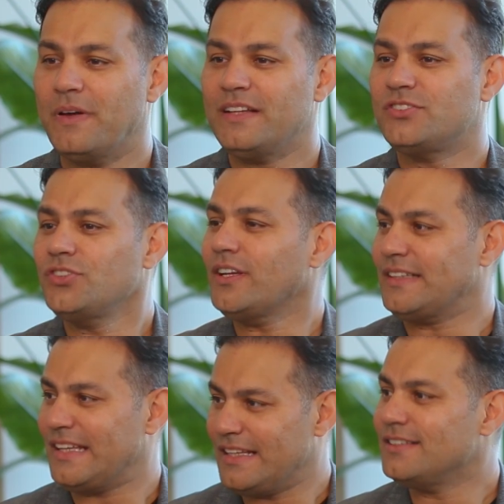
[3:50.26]
But it's
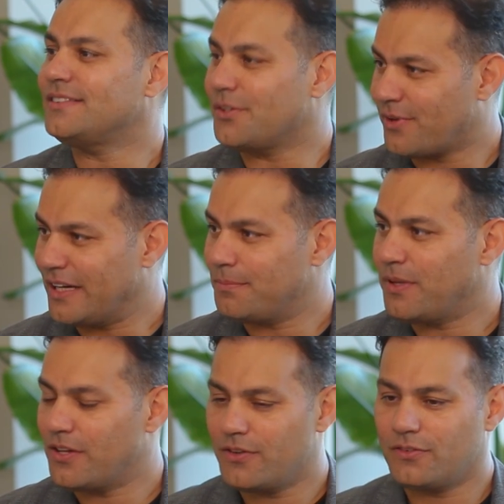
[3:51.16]
not easy, right?
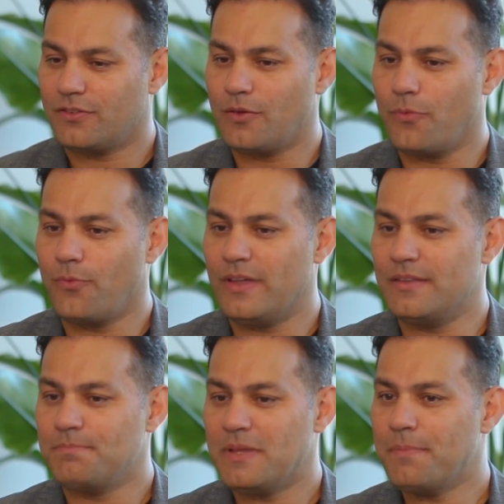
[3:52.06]
Because
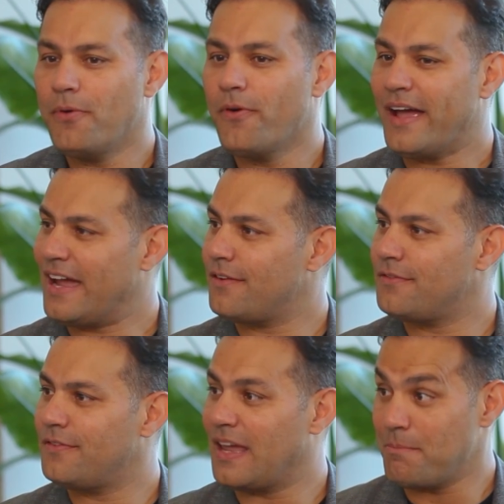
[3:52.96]
when people
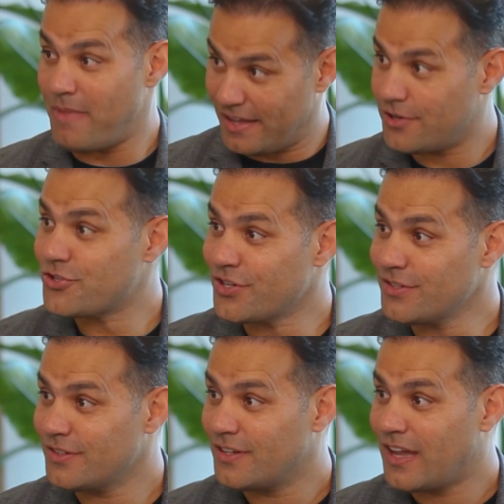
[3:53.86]
have a
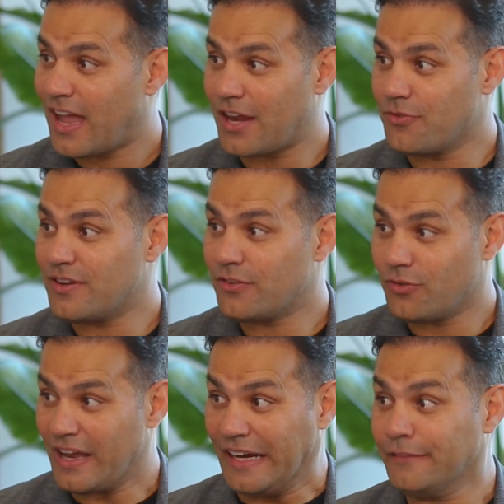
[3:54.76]
manager and you need
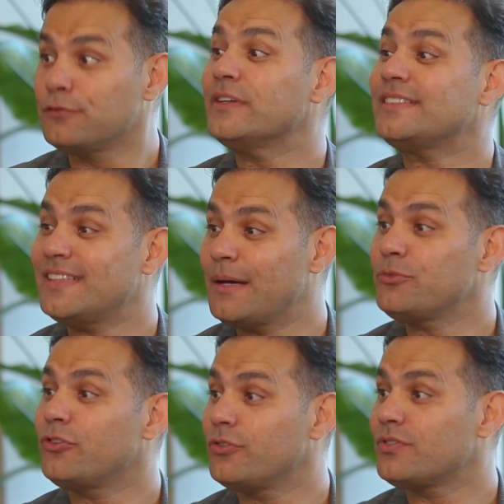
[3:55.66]
to influence
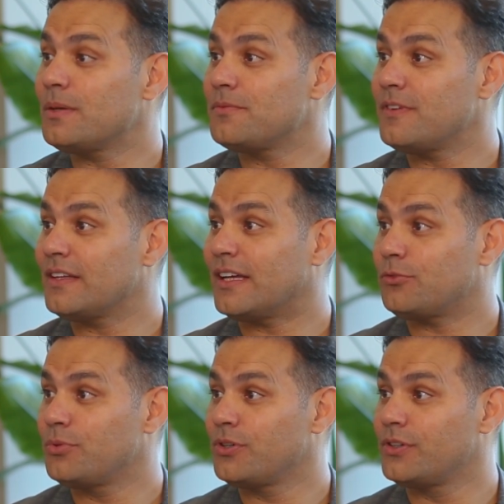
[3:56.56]
them to do something
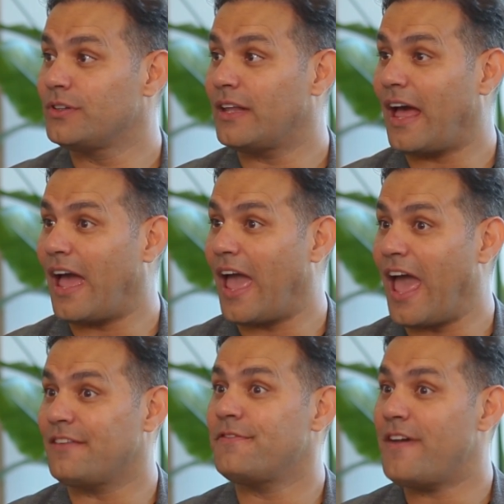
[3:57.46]
that will
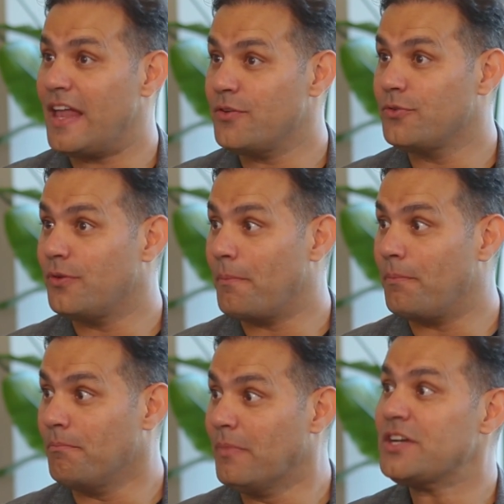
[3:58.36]
add value
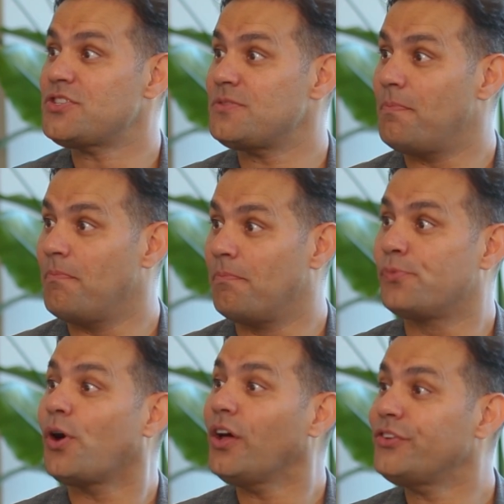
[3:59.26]
much
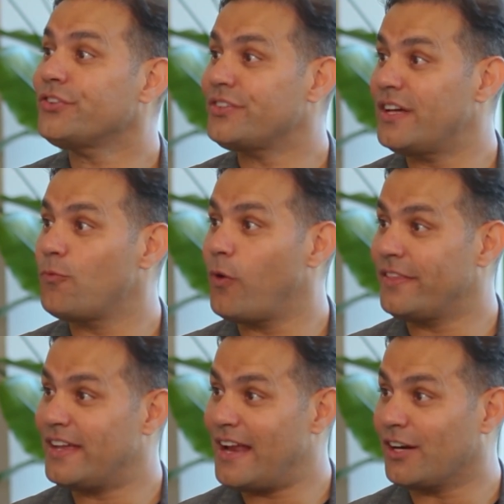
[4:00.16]
broader than
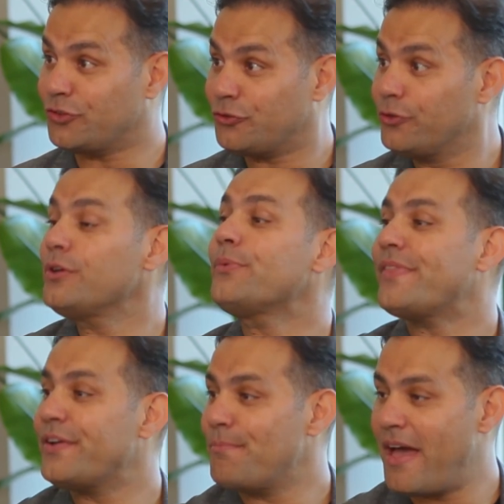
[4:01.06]
what they are doing
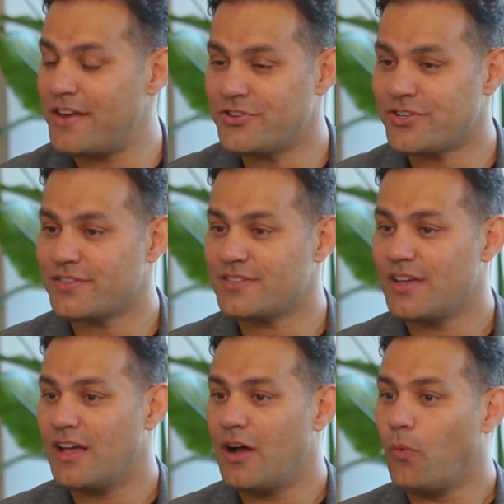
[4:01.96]
with their managers.
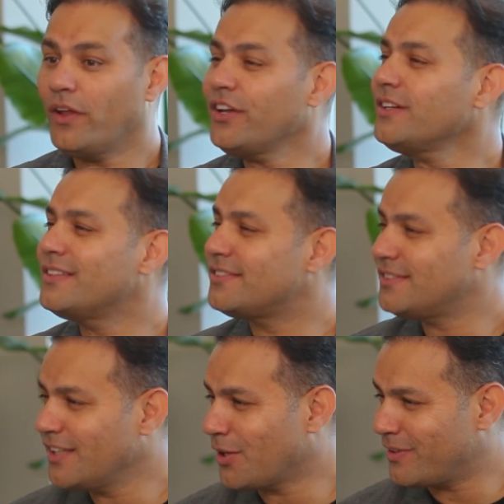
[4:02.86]
What are the
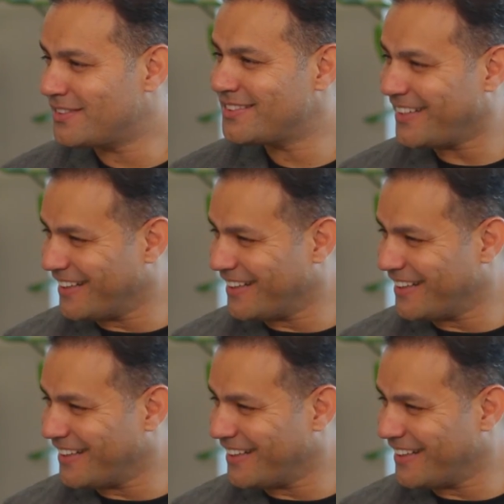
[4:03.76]
secrets? Is